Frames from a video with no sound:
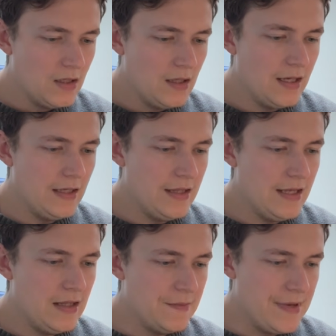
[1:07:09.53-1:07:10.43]
And
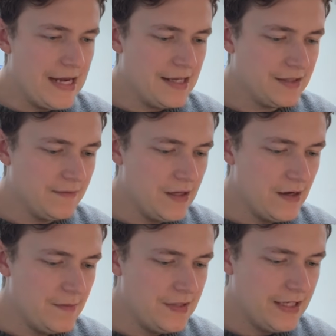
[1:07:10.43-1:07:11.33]
then the mass of the
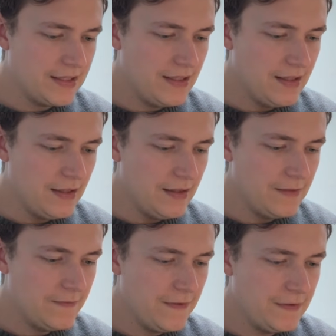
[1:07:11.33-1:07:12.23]
object is
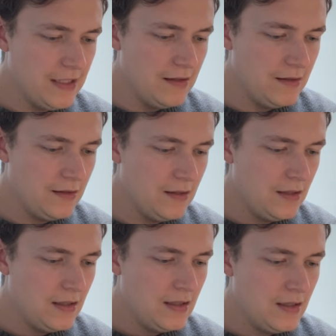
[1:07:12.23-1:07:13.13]
50,
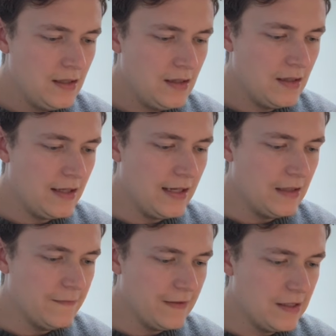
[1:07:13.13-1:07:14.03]
and the
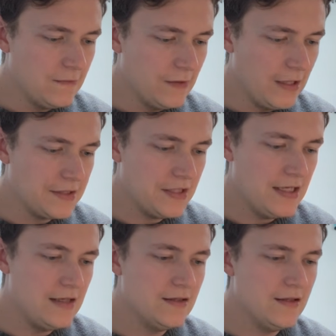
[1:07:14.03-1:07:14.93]
final
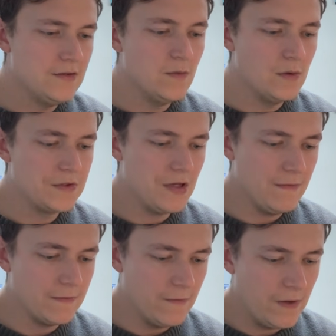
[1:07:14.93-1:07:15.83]
velocity is what we're
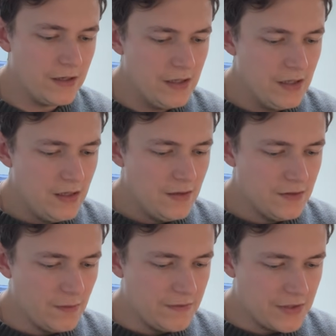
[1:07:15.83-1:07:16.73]
solving for.
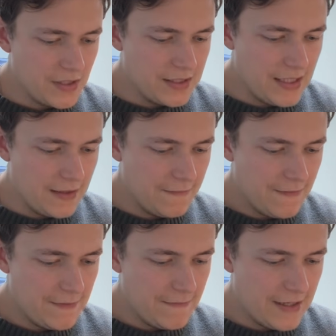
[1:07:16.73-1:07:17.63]
So we've just got to take
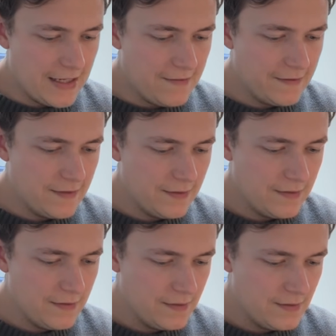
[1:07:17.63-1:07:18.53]
55
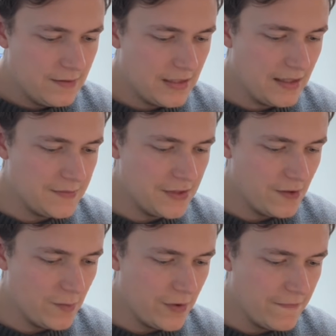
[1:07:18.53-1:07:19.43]
times
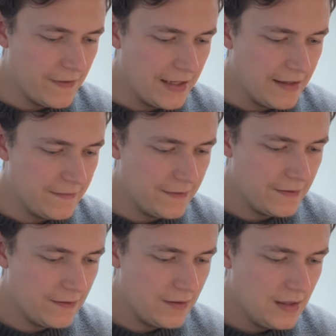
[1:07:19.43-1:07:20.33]
0.5,
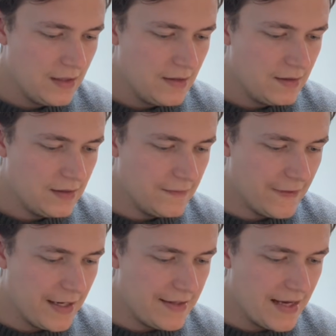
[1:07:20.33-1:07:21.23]

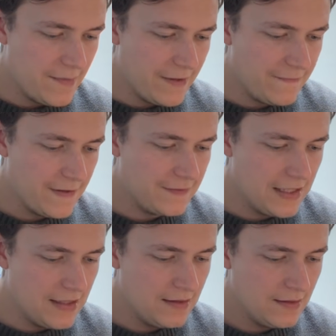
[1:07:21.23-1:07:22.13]
divide that by 50,